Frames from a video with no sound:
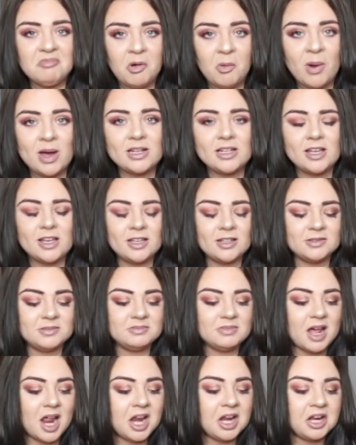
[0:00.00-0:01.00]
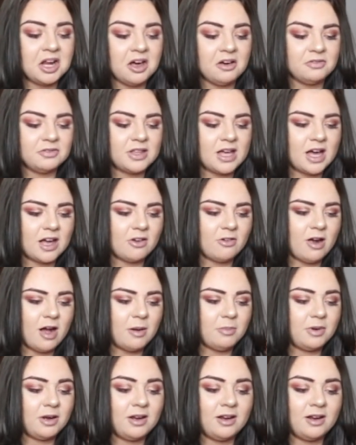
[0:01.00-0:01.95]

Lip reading: went in. Love that crap.